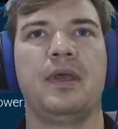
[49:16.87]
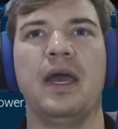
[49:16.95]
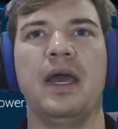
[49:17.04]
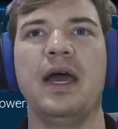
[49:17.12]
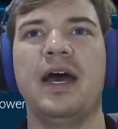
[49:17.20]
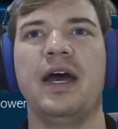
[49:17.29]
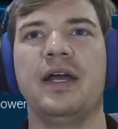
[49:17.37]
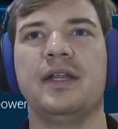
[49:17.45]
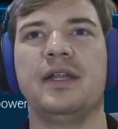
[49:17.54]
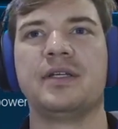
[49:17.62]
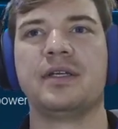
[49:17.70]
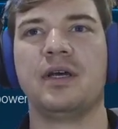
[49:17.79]

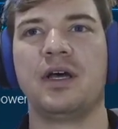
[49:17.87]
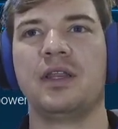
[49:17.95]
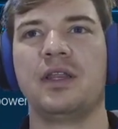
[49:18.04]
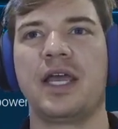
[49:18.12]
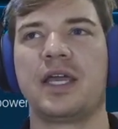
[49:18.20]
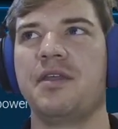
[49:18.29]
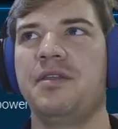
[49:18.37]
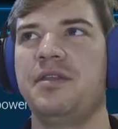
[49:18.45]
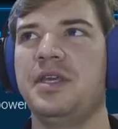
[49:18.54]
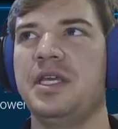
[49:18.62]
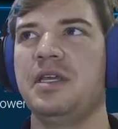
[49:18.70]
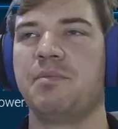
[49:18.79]
And unlike
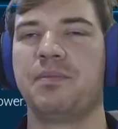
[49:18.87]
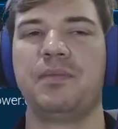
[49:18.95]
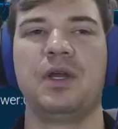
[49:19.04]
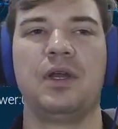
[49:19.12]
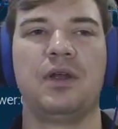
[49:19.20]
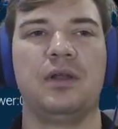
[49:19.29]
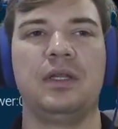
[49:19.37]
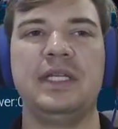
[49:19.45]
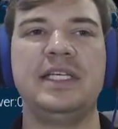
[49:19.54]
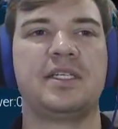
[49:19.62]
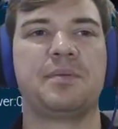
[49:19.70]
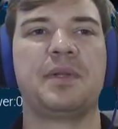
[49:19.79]
the
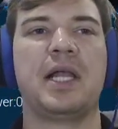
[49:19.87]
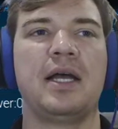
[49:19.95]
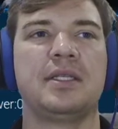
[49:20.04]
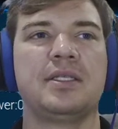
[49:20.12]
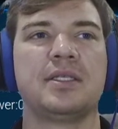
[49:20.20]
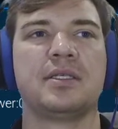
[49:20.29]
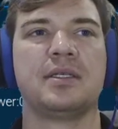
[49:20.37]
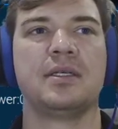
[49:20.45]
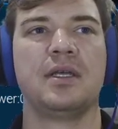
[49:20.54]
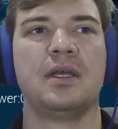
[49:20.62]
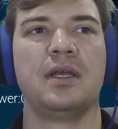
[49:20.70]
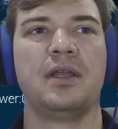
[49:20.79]
leased plots
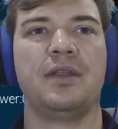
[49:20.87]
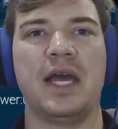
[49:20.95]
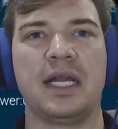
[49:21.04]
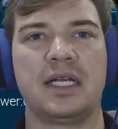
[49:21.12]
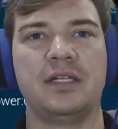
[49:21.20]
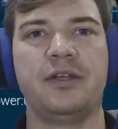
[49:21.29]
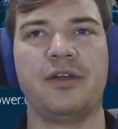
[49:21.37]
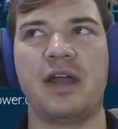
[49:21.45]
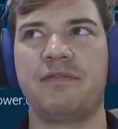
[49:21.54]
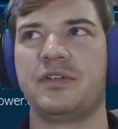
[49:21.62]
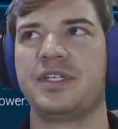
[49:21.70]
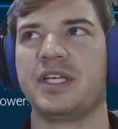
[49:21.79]
that clear
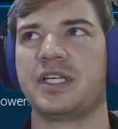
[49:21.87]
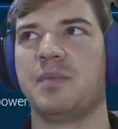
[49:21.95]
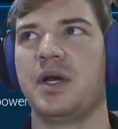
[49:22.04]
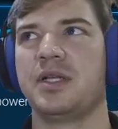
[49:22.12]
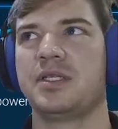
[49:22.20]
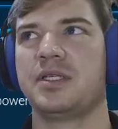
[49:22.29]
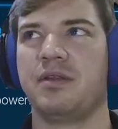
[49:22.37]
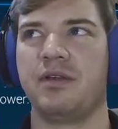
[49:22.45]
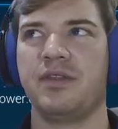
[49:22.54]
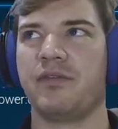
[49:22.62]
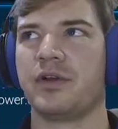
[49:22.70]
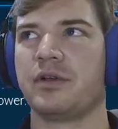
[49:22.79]
after 6 months, they'll
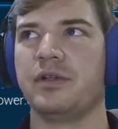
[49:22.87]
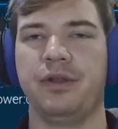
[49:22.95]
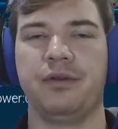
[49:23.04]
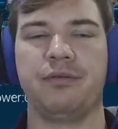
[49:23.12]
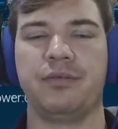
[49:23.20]
never clear.